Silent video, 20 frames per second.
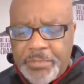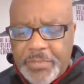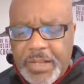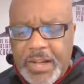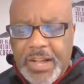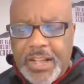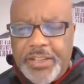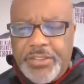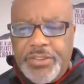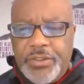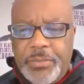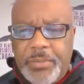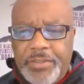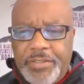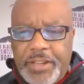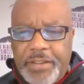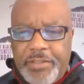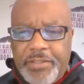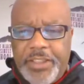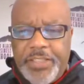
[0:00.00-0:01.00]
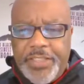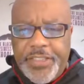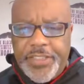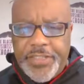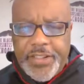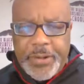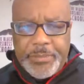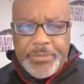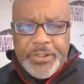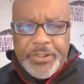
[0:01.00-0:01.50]
And do me a favor, hit the
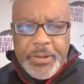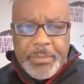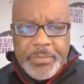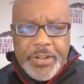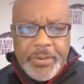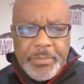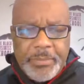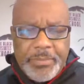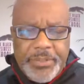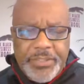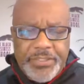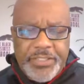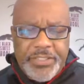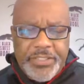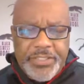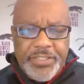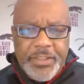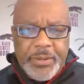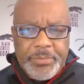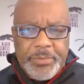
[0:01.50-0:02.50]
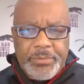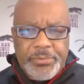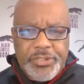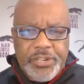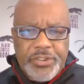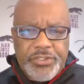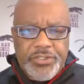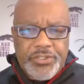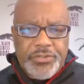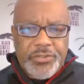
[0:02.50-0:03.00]
thumbs up button. Please hit the thumbs up,
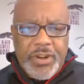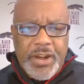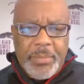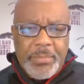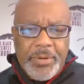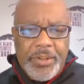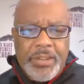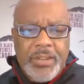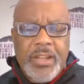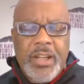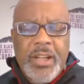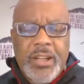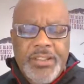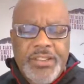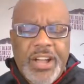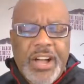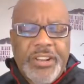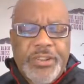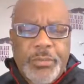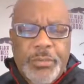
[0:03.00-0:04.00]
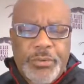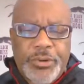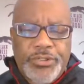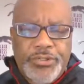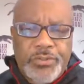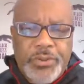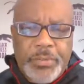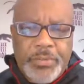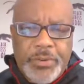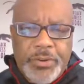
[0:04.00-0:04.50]
share, subscribe button.
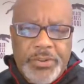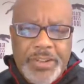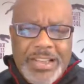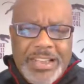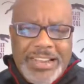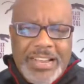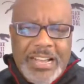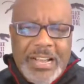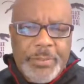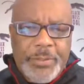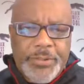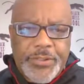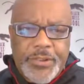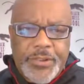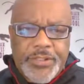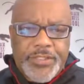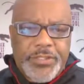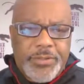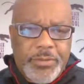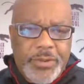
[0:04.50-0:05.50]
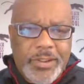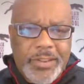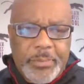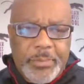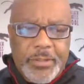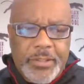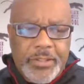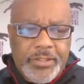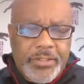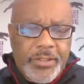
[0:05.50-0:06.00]
drboycrypto.com is on the screen
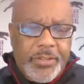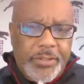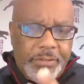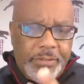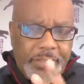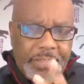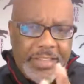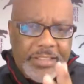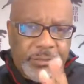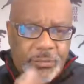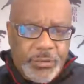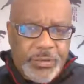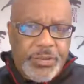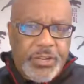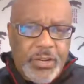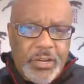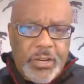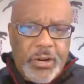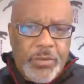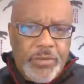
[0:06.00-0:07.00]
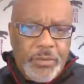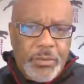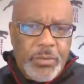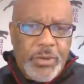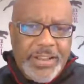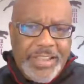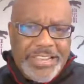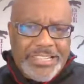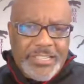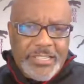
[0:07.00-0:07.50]
because that's where you can go if you
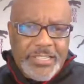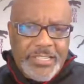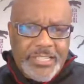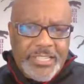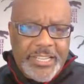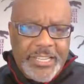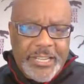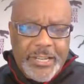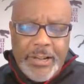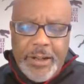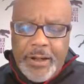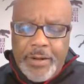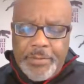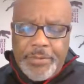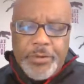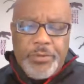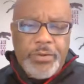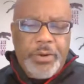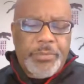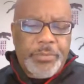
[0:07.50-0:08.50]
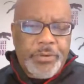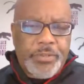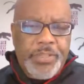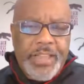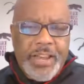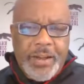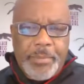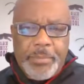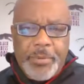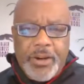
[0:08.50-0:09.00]
want to actually see the crypto
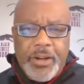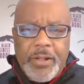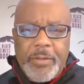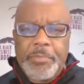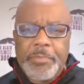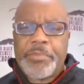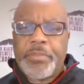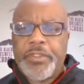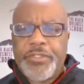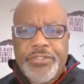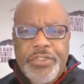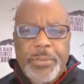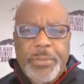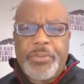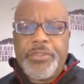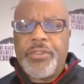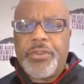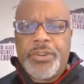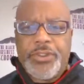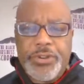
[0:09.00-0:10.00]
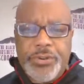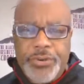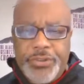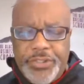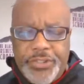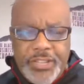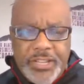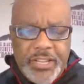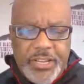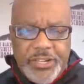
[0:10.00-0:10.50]
that I bought. Some of you are new to
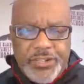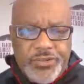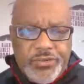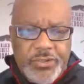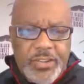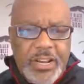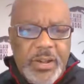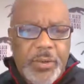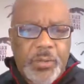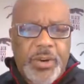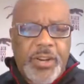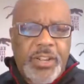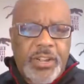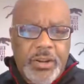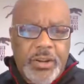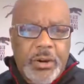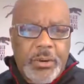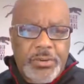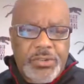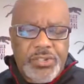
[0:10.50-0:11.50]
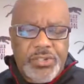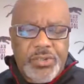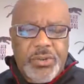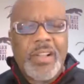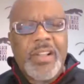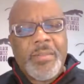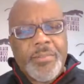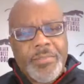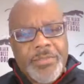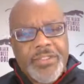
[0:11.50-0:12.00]
the industry and I want to encourage you
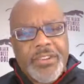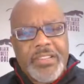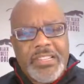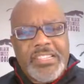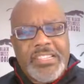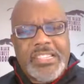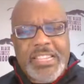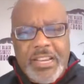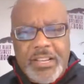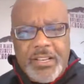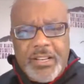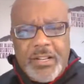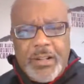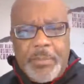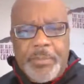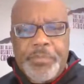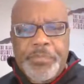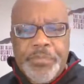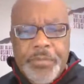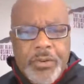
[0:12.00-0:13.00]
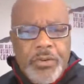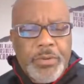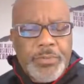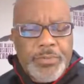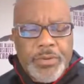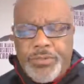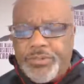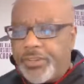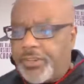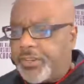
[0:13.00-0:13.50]
to at least take a look.
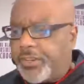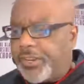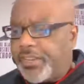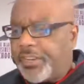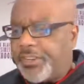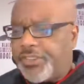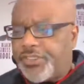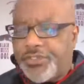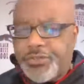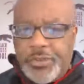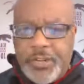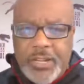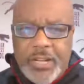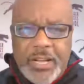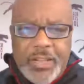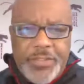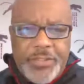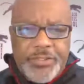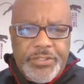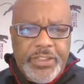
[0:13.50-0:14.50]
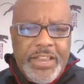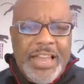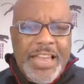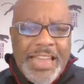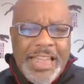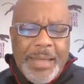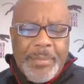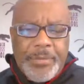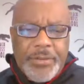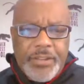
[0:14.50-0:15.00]
Crypto is a good industry. There's a lot
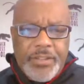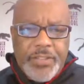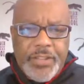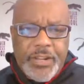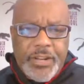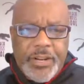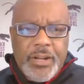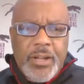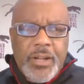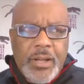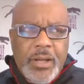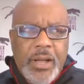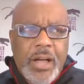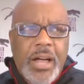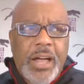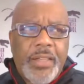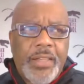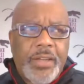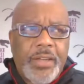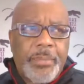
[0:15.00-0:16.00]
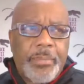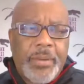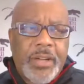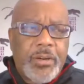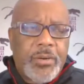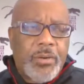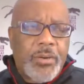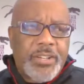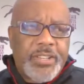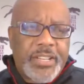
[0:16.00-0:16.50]
happening there.
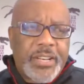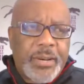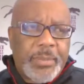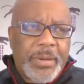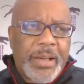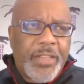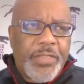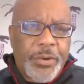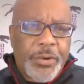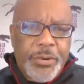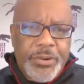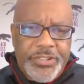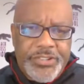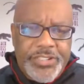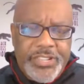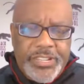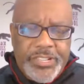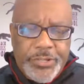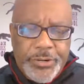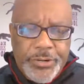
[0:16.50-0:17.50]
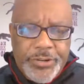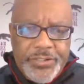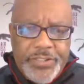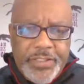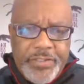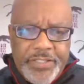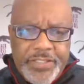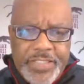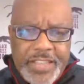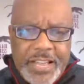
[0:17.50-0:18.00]
Bitcoin's at about 36,
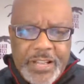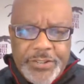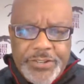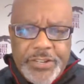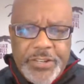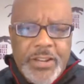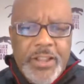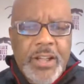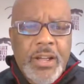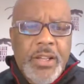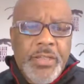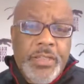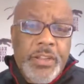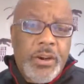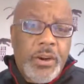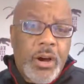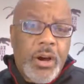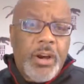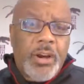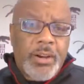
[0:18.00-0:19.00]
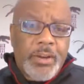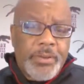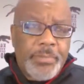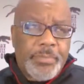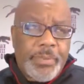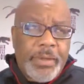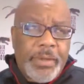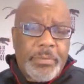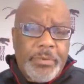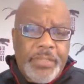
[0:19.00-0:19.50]
37,000. There are
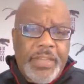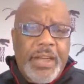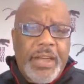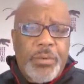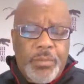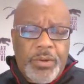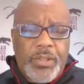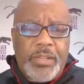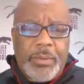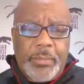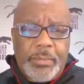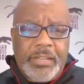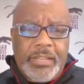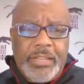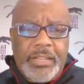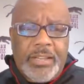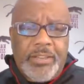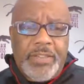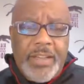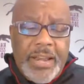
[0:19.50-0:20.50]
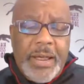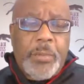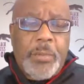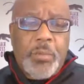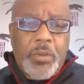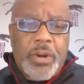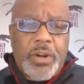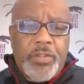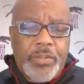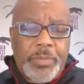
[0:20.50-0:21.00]
people that really believe, and I'm
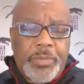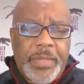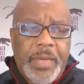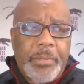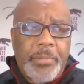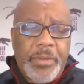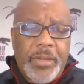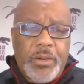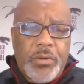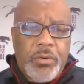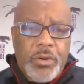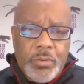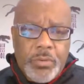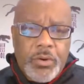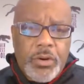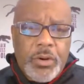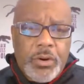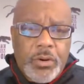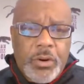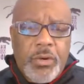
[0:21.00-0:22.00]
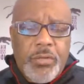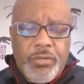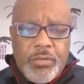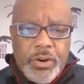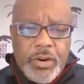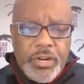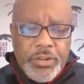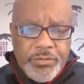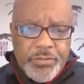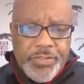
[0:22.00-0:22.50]
one of them, that Bitcoin will go over
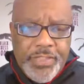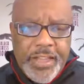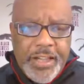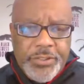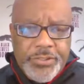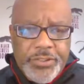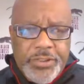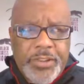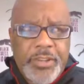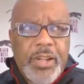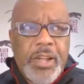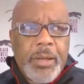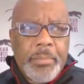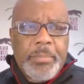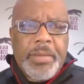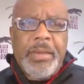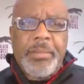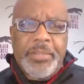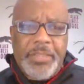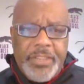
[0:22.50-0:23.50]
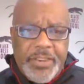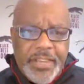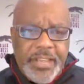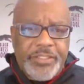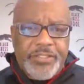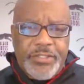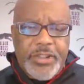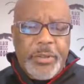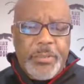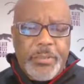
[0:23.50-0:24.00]
100,000 maybe the
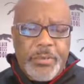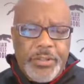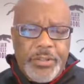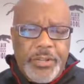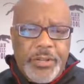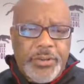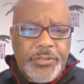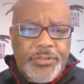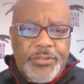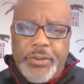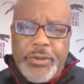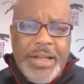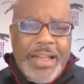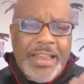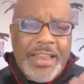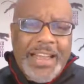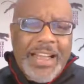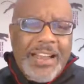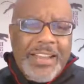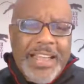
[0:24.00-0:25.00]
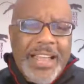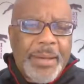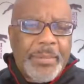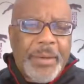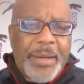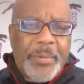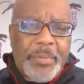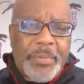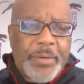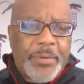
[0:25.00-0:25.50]
next couple of years. So I got
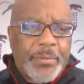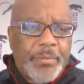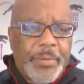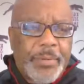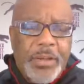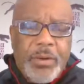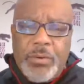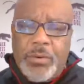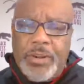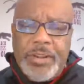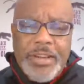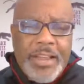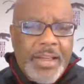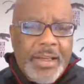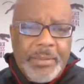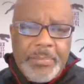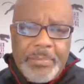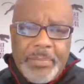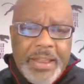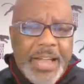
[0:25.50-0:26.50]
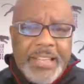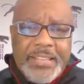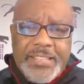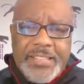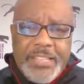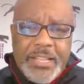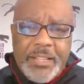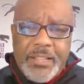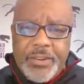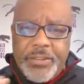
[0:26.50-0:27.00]
my Bitcoin. I'm not
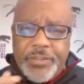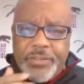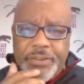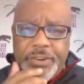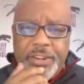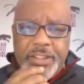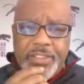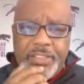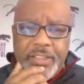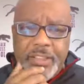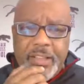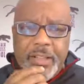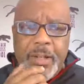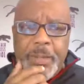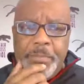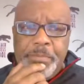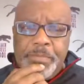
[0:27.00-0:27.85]
selling it for anything.